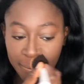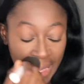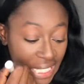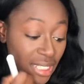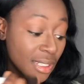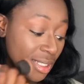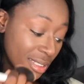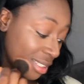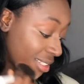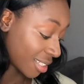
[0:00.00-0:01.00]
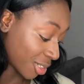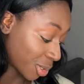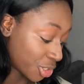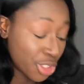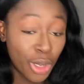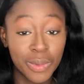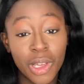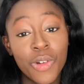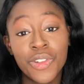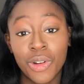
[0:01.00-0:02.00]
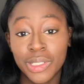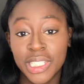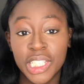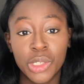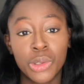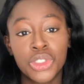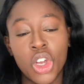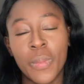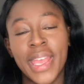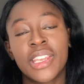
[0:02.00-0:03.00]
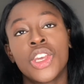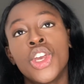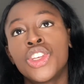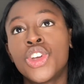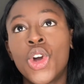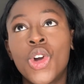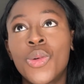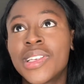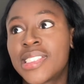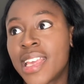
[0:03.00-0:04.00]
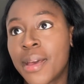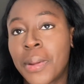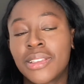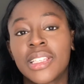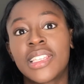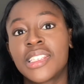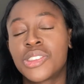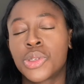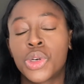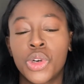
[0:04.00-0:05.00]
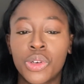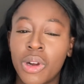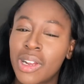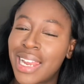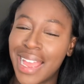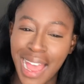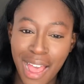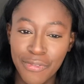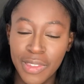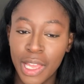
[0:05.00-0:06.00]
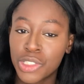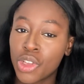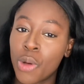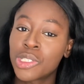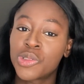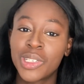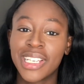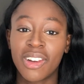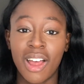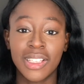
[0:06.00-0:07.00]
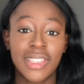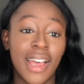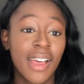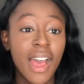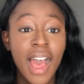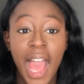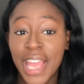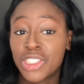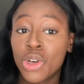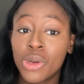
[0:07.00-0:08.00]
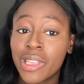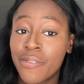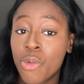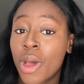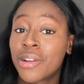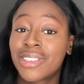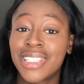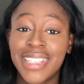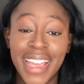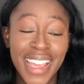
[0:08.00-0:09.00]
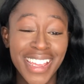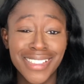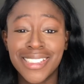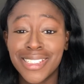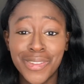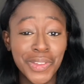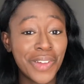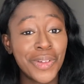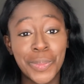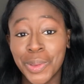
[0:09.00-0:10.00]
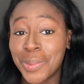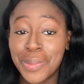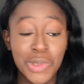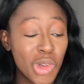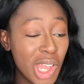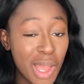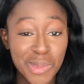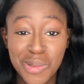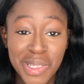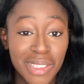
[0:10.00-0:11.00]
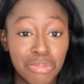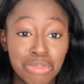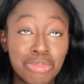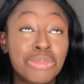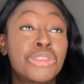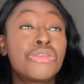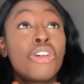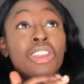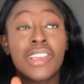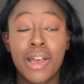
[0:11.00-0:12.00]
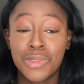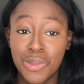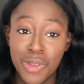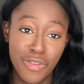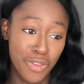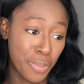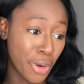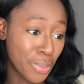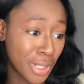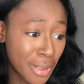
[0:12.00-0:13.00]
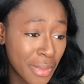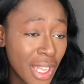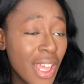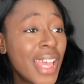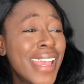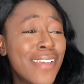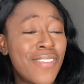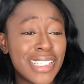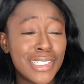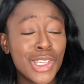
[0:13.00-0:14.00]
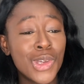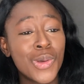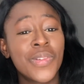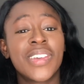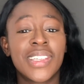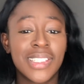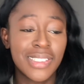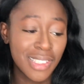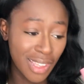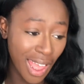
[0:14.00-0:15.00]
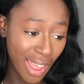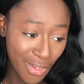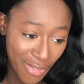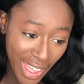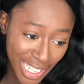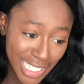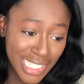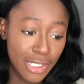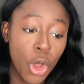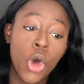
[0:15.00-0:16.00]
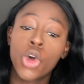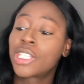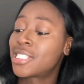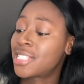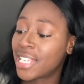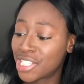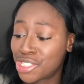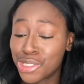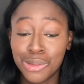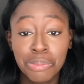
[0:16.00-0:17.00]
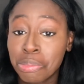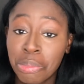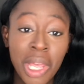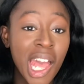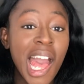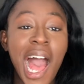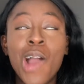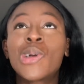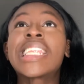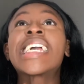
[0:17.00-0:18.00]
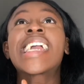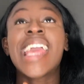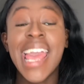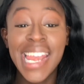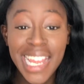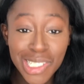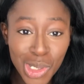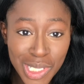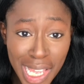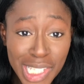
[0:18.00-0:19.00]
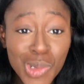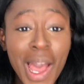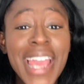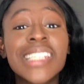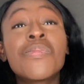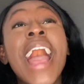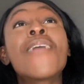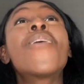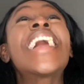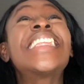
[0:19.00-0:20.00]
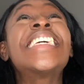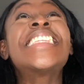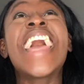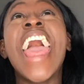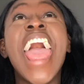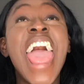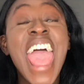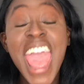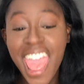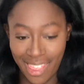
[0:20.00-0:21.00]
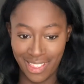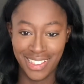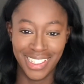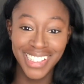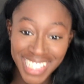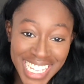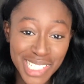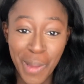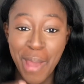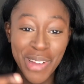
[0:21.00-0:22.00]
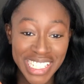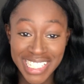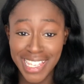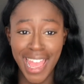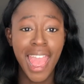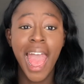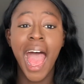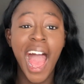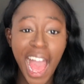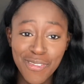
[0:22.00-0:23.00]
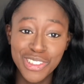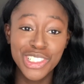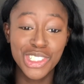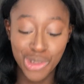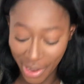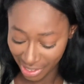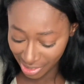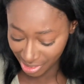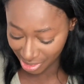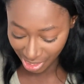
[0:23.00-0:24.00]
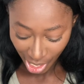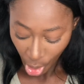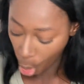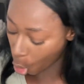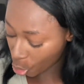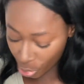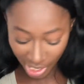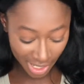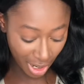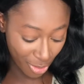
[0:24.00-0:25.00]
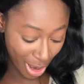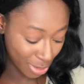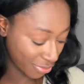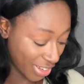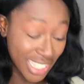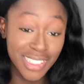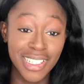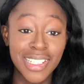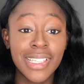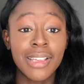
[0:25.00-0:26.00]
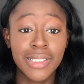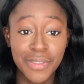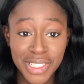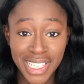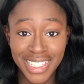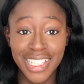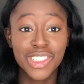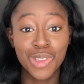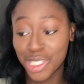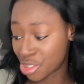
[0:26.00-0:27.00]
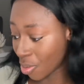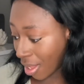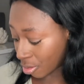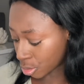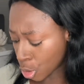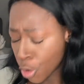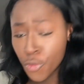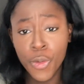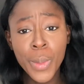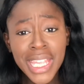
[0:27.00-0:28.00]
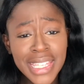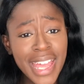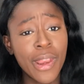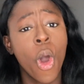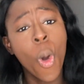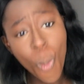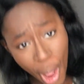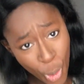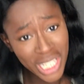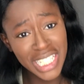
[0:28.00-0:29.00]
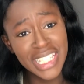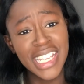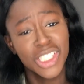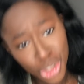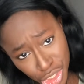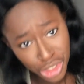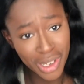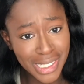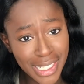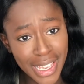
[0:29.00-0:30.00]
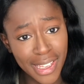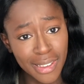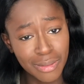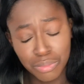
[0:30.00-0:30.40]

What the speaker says: They did a good job. Overall, they did a good job. And you always hear about the things that go wrong like after. So I was really glad that I told everyone on the day is, if you have a problem, don't come to me. Do not come to me with your problem. If I see you with a stank face or there's an issue, I couldn't care less, because guess what? It's my wedding day. It's my wedding day. I haven't stressed or running around vendors, as I've said, that stress you out. For me then, on my wedding day, to stress again.